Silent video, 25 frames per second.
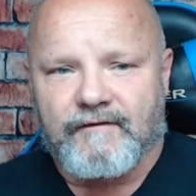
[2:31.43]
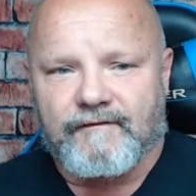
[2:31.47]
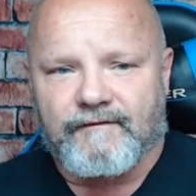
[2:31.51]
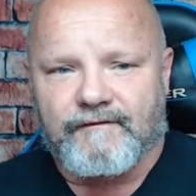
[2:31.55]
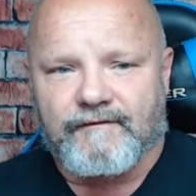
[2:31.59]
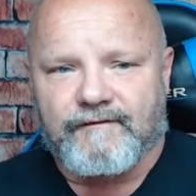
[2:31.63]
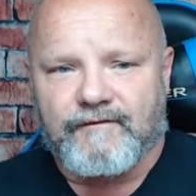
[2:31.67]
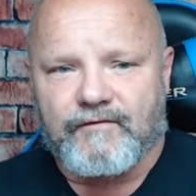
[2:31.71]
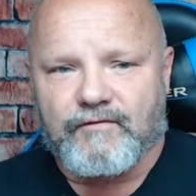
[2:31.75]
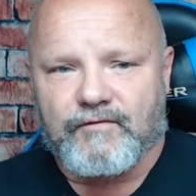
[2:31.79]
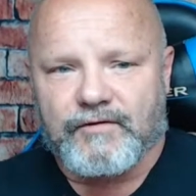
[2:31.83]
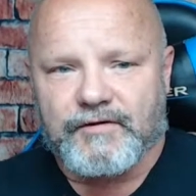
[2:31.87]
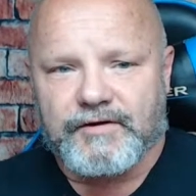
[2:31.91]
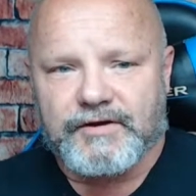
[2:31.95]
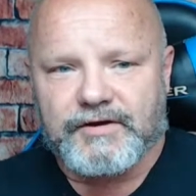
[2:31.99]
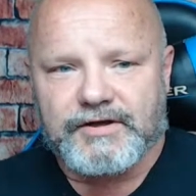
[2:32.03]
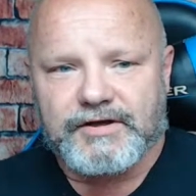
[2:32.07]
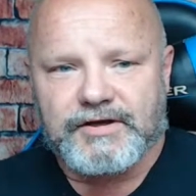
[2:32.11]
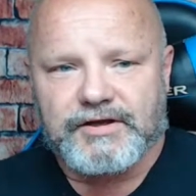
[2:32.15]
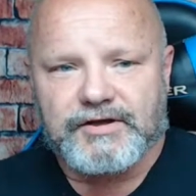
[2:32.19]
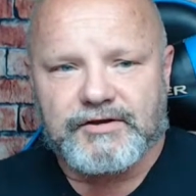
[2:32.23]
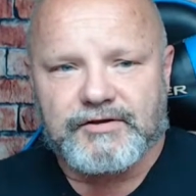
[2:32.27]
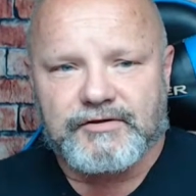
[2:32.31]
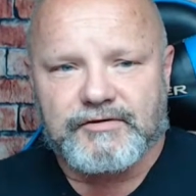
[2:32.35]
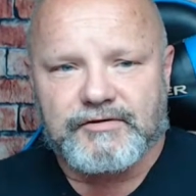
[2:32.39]
for
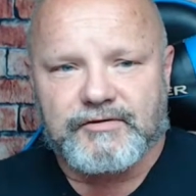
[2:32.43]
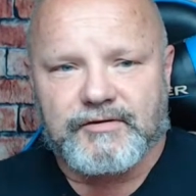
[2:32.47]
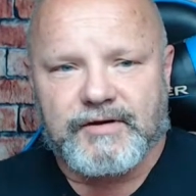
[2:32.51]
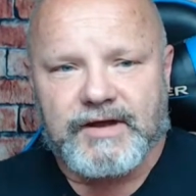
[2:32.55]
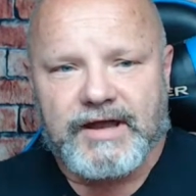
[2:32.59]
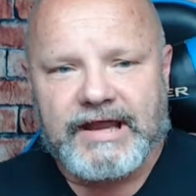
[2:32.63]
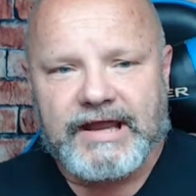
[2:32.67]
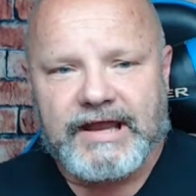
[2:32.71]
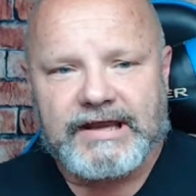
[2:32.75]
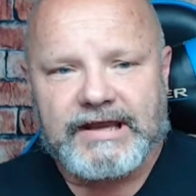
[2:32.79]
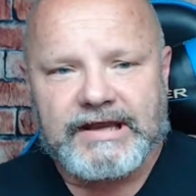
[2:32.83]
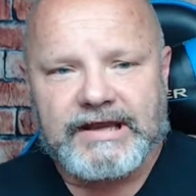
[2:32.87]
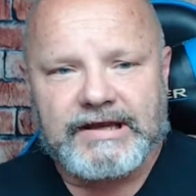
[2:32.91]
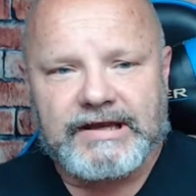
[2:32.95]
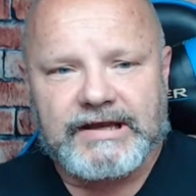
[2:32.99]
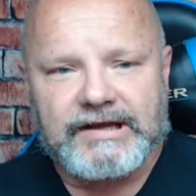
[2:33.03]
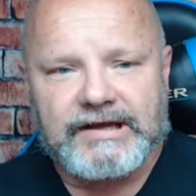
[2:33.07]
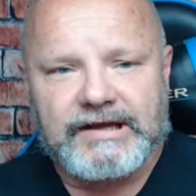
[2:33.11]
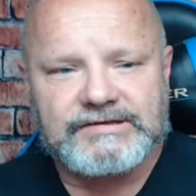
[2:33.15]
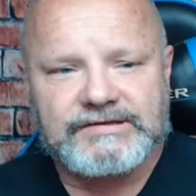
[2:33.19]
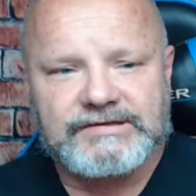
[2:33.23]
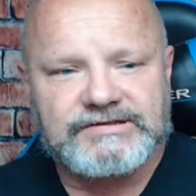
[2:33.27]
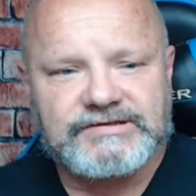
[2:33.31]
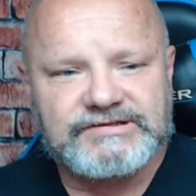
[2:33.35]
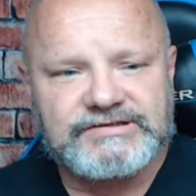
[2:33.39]
you.
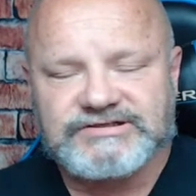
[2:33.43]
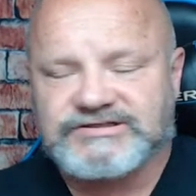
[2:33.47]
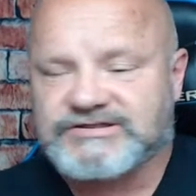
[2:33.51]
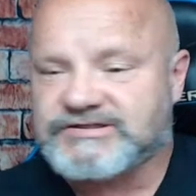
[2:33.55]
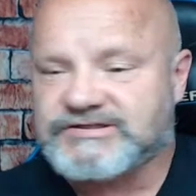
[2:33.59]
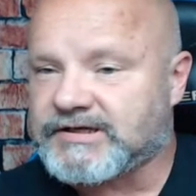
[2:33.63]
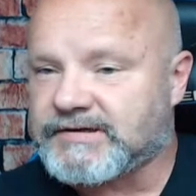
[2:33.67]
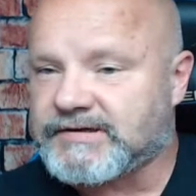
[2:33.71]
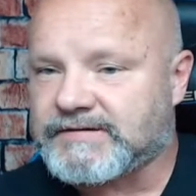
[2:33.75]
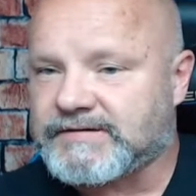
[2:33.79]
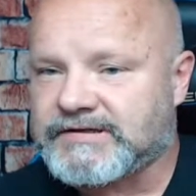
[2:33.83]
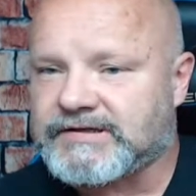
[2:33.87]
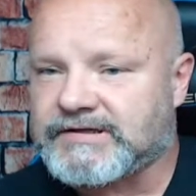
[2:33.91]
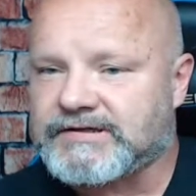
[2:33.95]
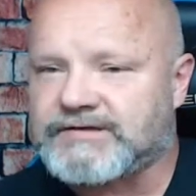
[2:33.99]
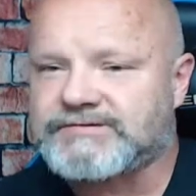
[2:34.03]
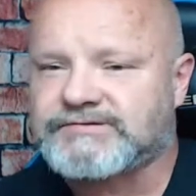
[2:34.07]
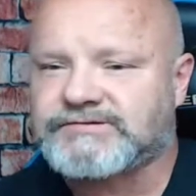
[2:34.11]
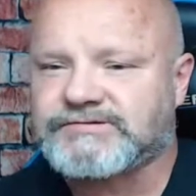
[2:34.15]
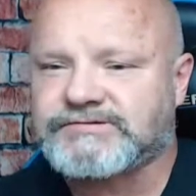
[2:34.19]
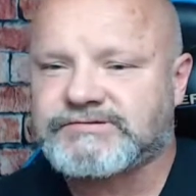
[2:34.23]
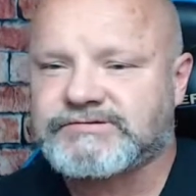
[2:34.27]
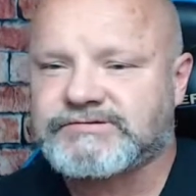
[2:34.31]
And let's get the